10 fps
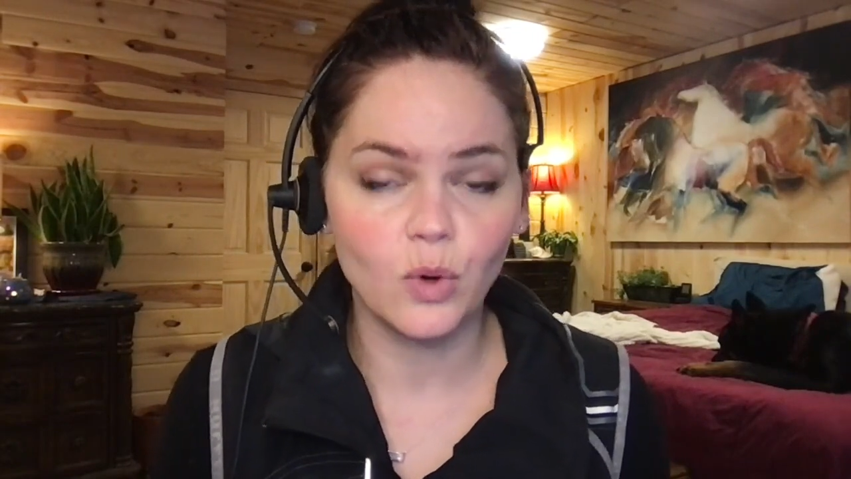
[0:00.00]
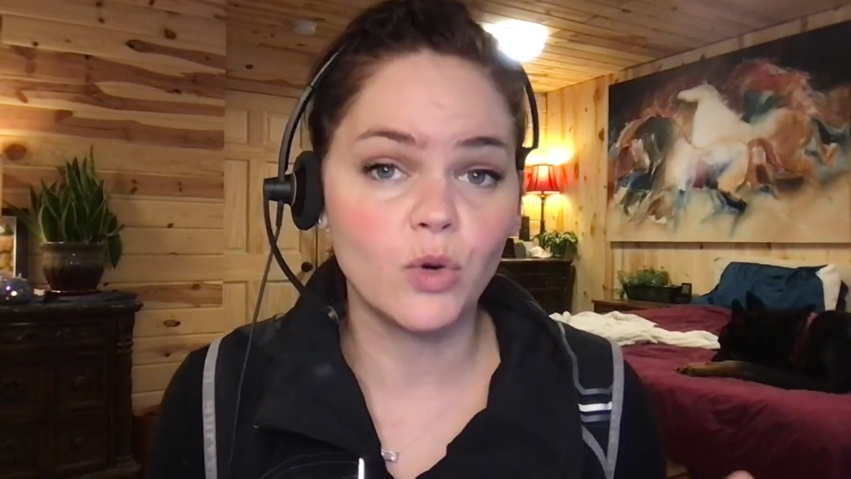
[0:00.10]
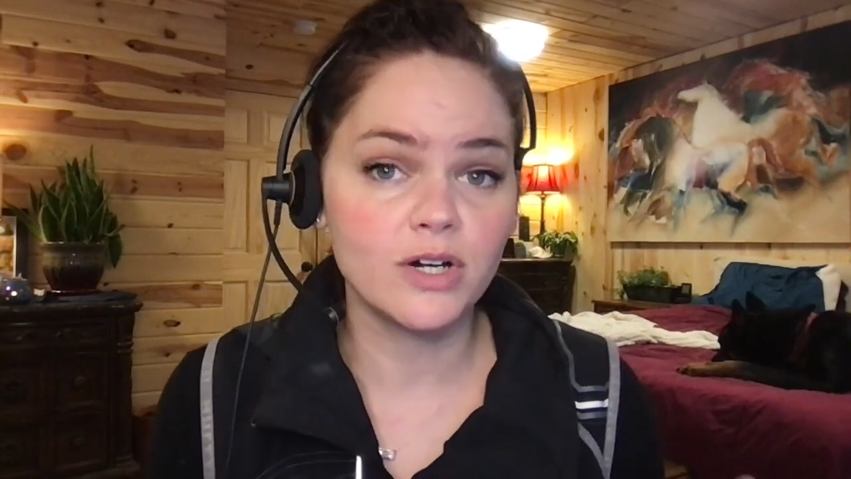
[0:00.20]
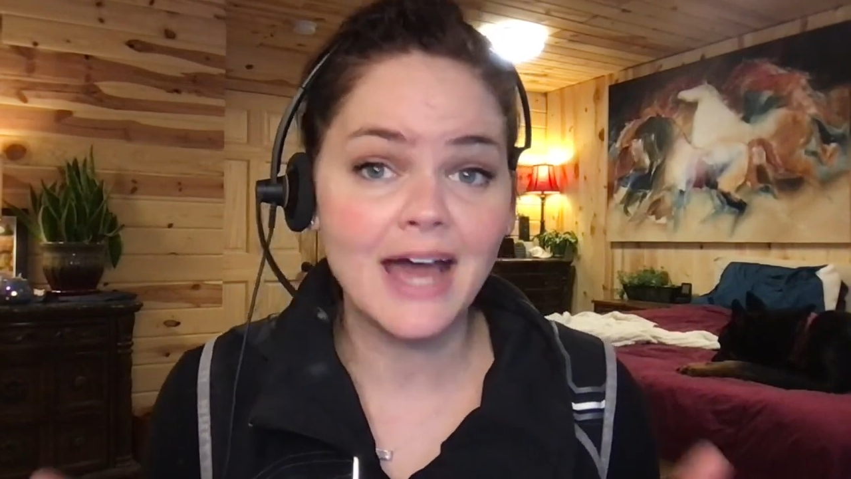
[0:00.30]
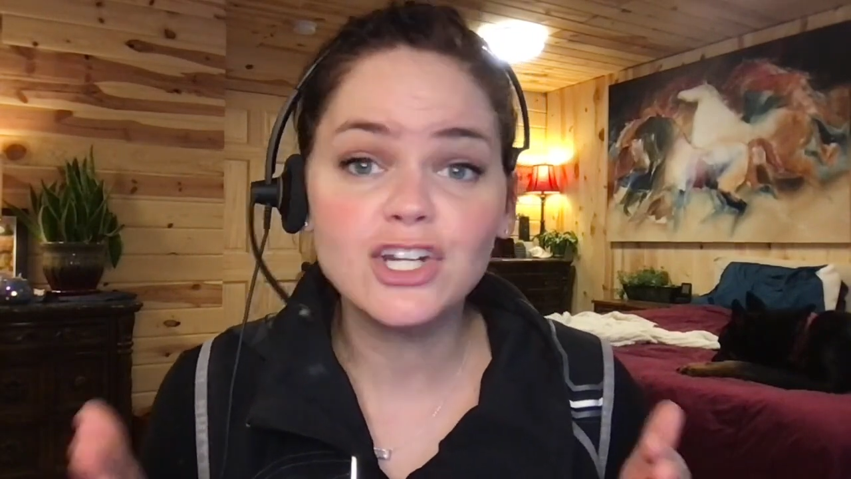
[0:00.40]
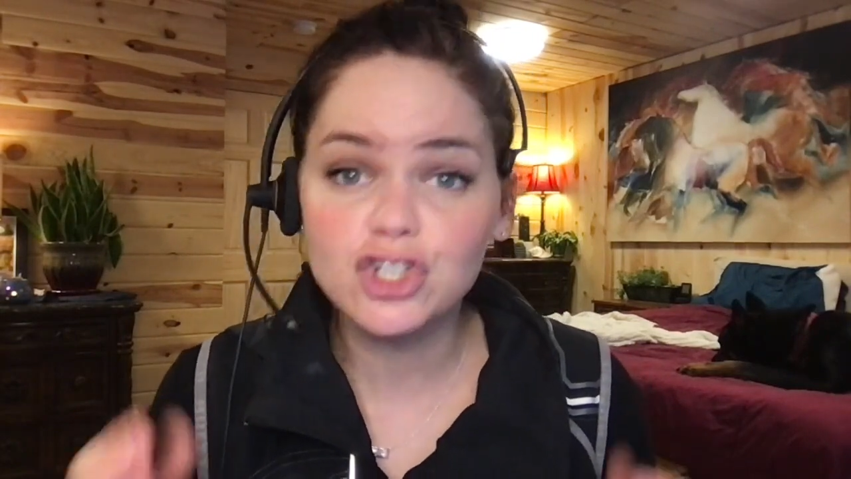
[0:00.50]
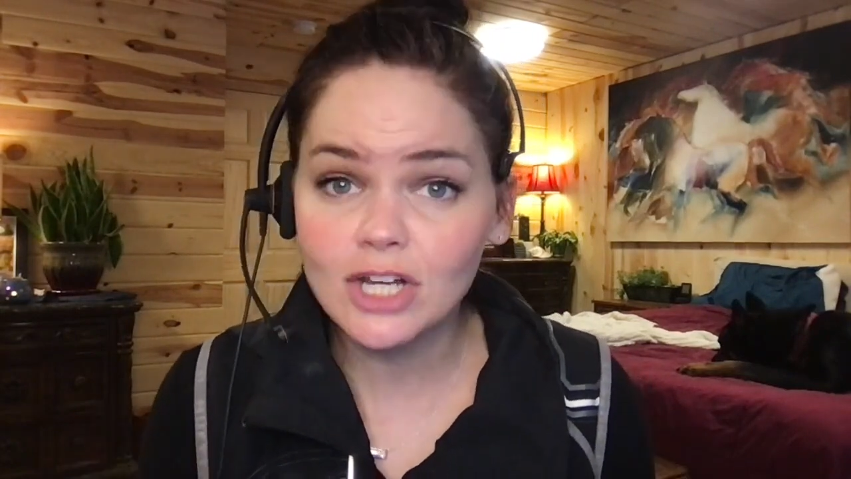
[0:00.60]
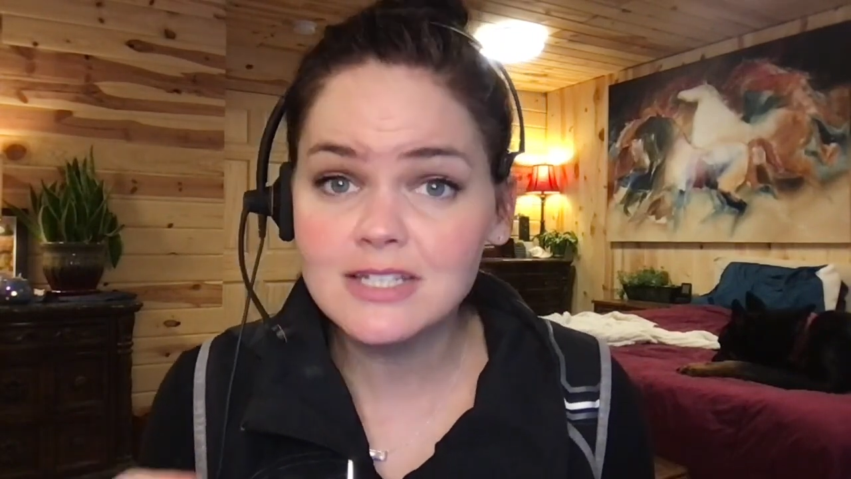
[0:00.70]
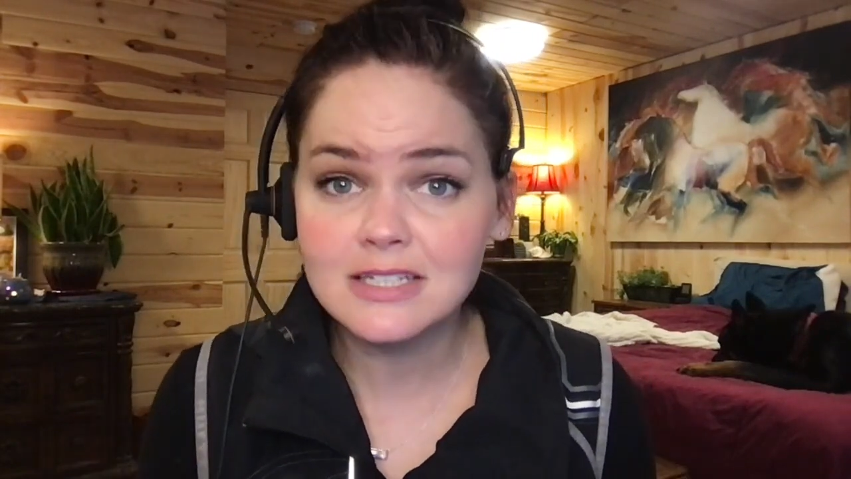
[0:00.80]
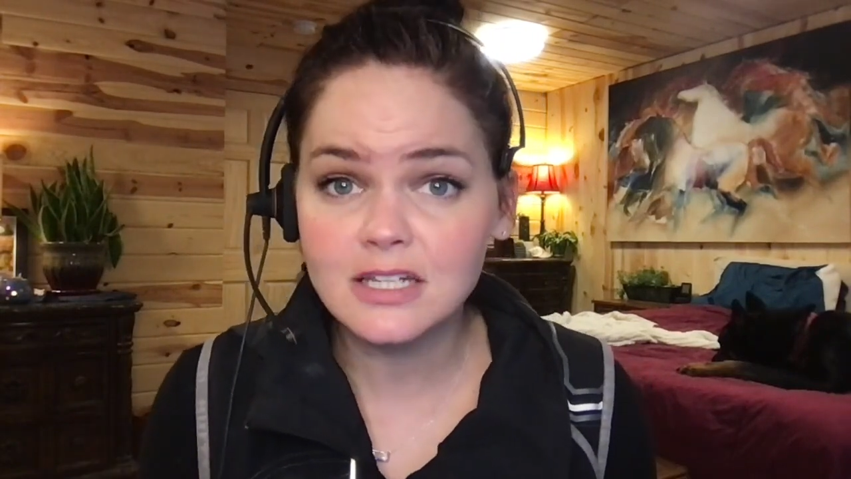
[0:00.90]
where we're not
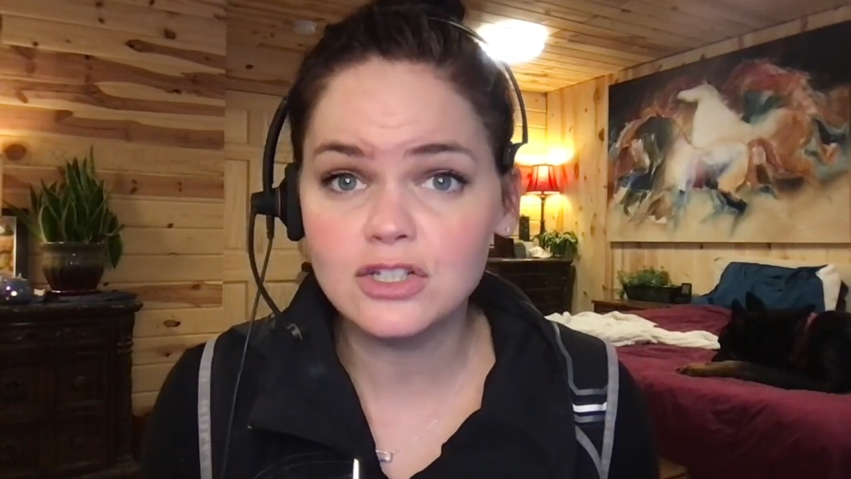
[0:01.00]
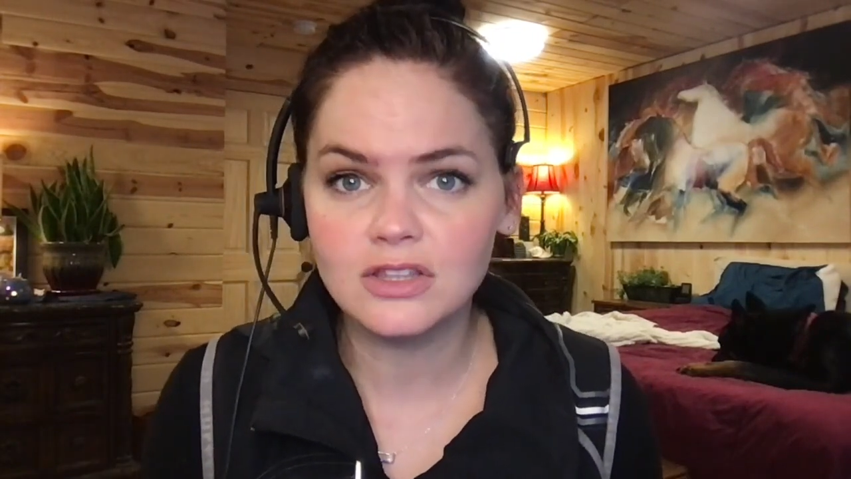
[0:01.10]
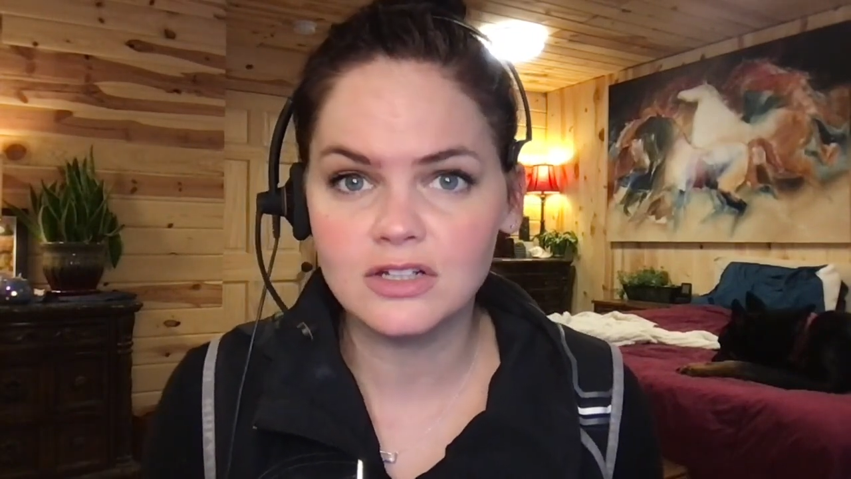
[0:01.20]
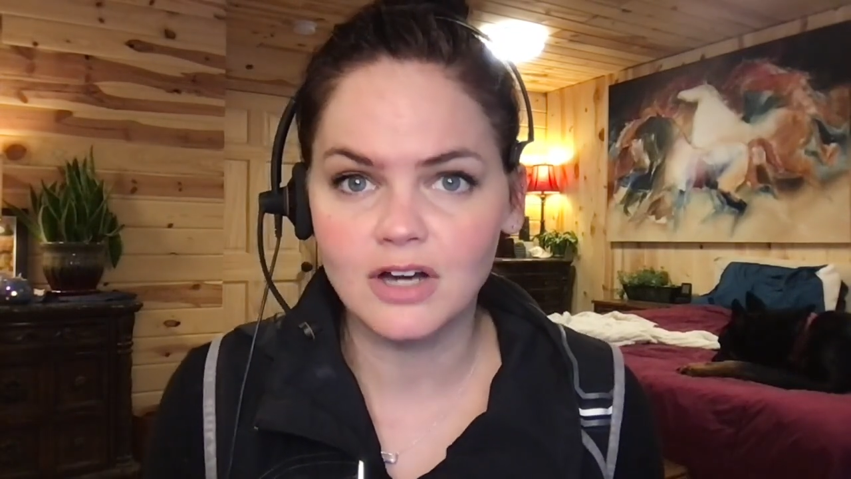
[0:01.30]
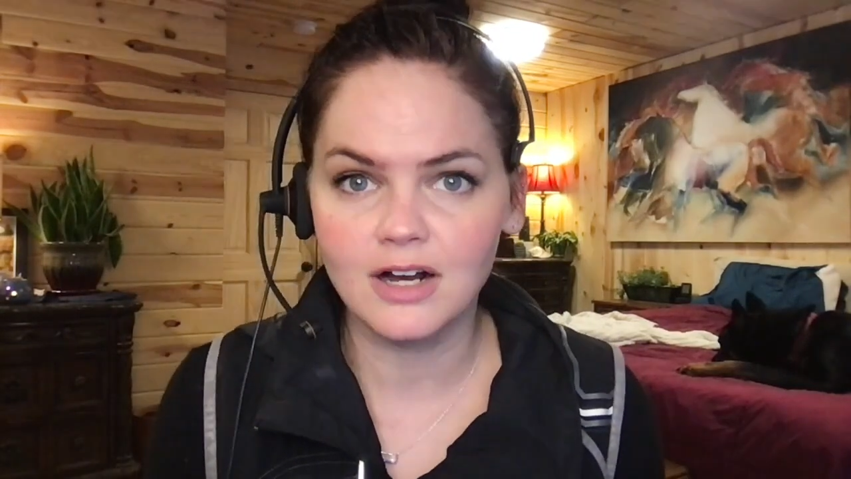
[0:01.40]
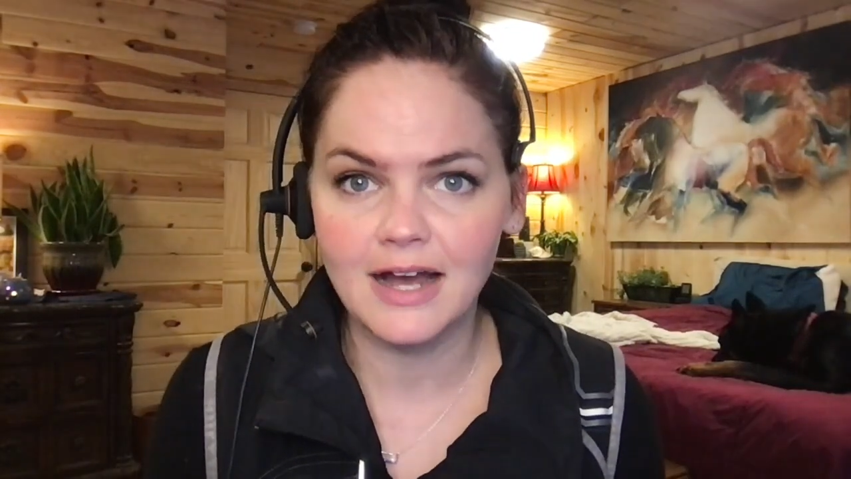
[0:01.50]
just teaching the dog